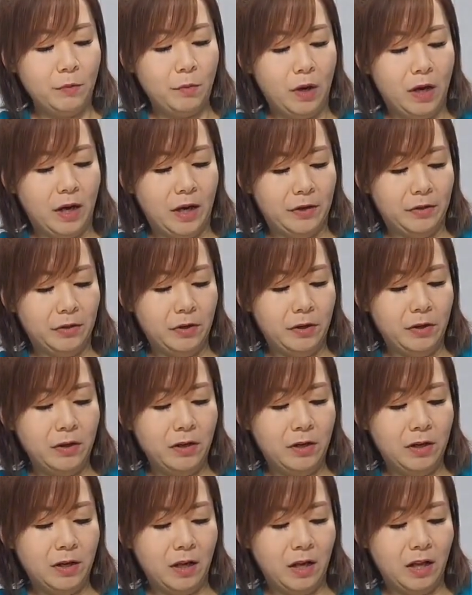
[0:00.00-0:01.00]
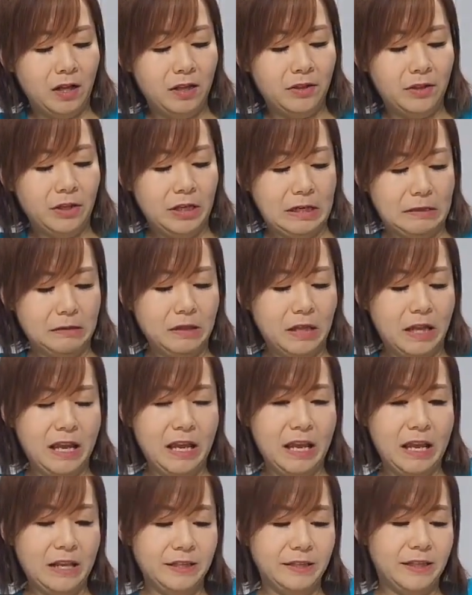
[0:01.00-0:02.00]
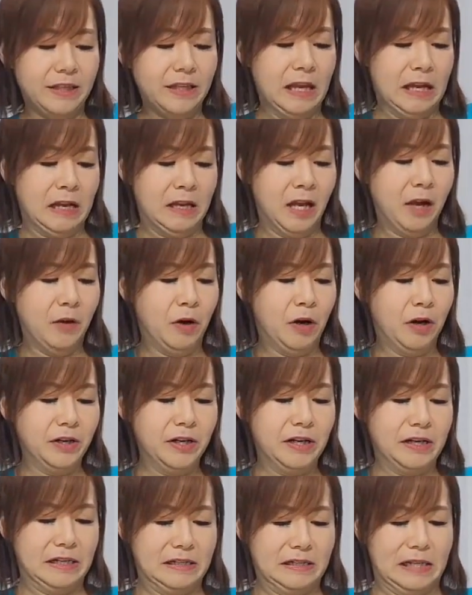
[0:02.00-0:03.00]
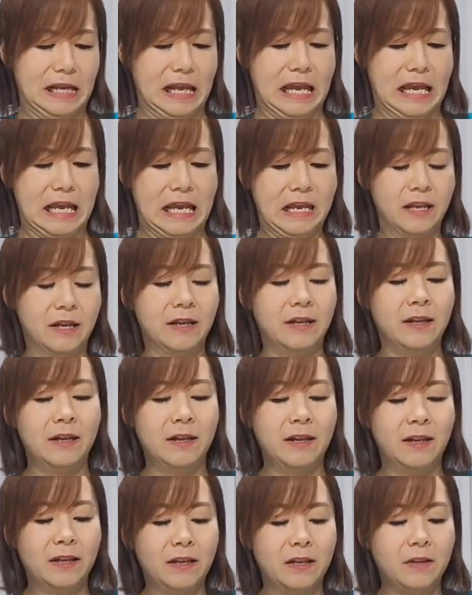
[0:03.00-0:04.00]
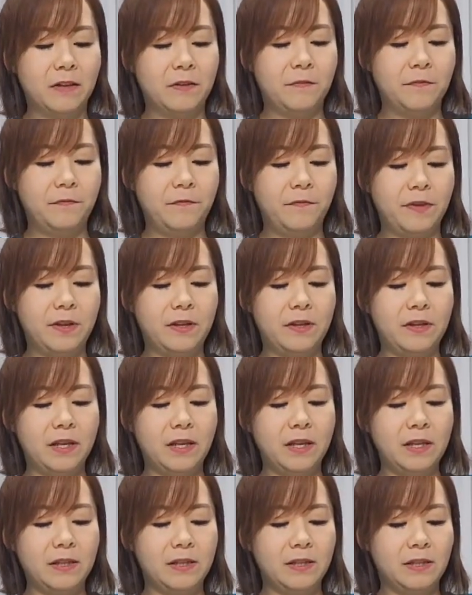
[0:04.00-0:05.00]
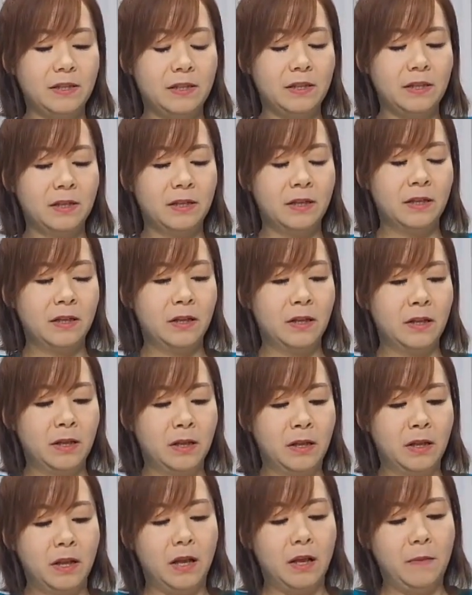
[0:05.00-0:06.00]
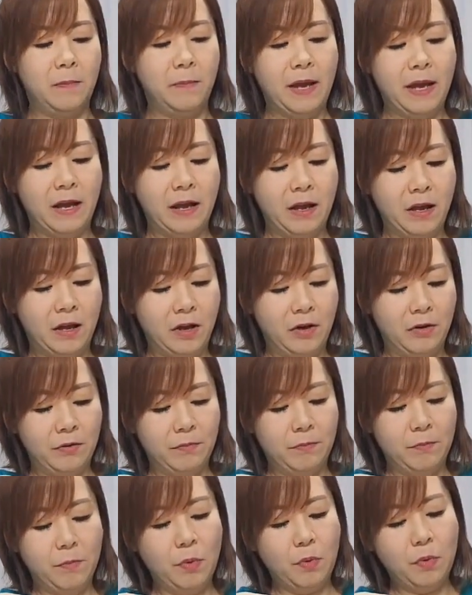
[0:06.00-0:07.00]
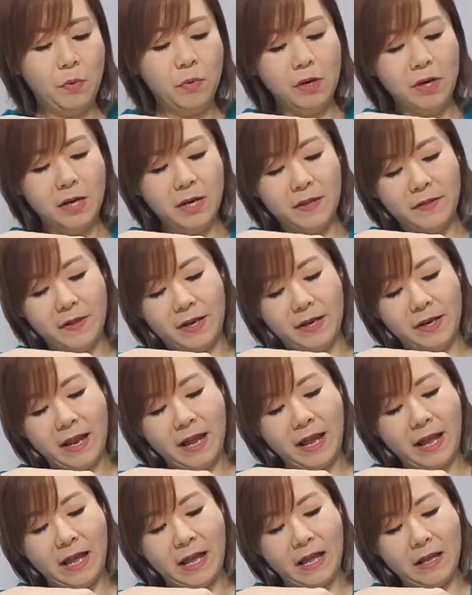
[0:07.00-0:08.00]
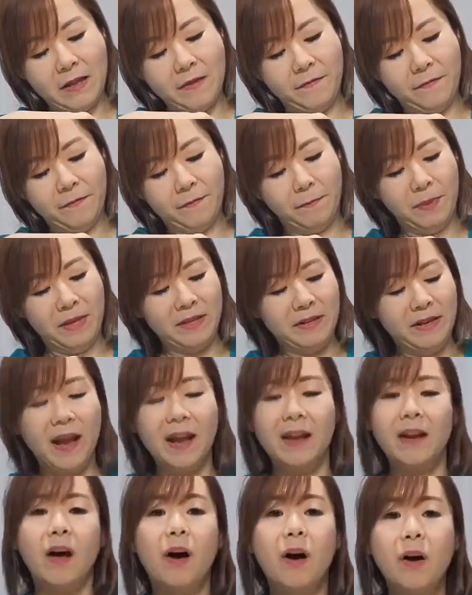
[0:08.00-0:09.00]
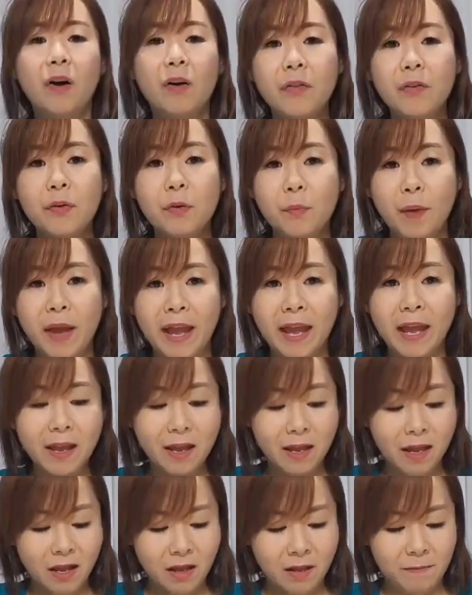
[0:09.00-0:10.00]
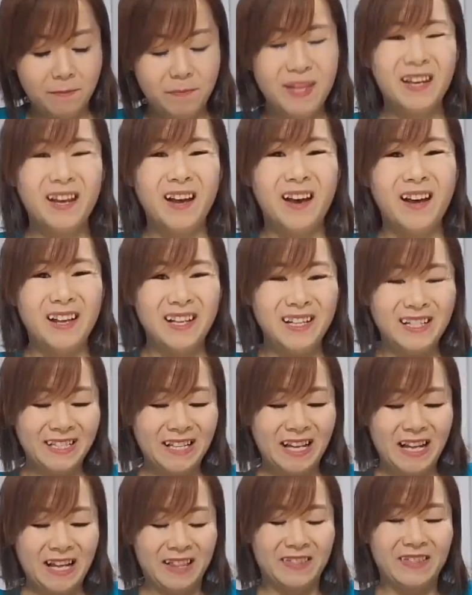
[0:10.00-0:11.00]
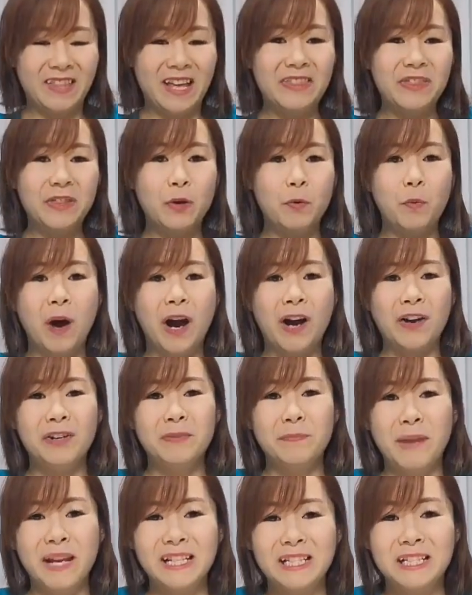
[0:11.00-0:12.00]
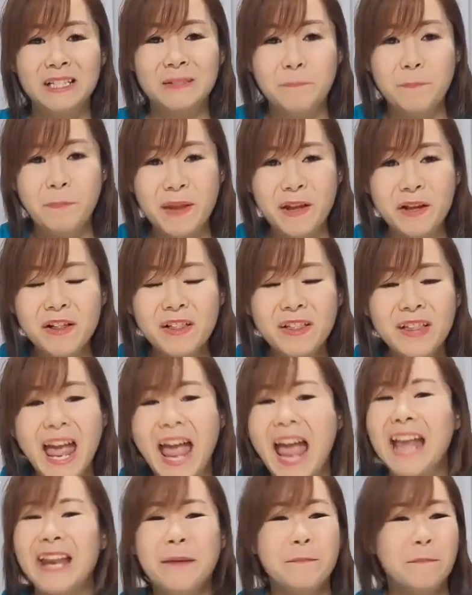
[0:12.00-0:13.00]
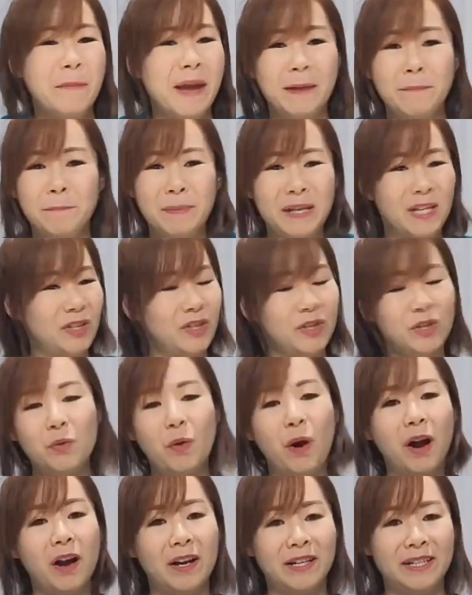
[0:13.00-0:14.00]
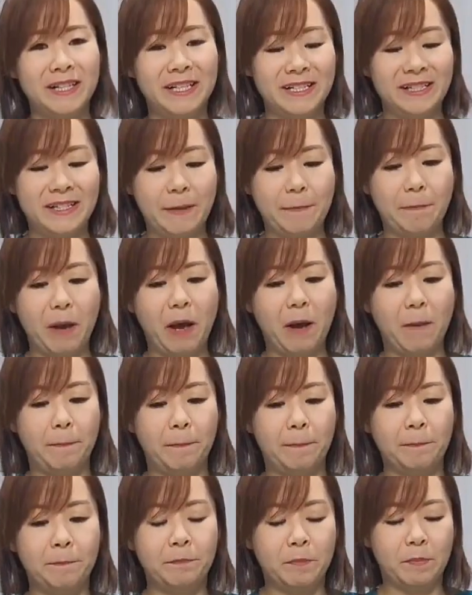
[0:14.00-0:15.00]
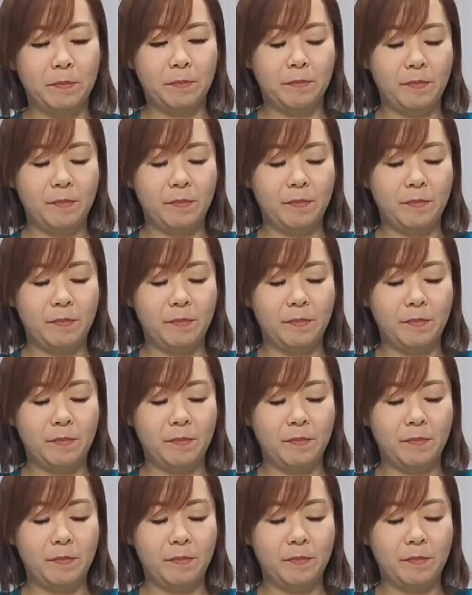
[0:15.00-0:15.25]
with water a little bit. See how hard it is, right? You fill it about more than half, but not all the way, because then the water might spill and it might be too hard to zip up.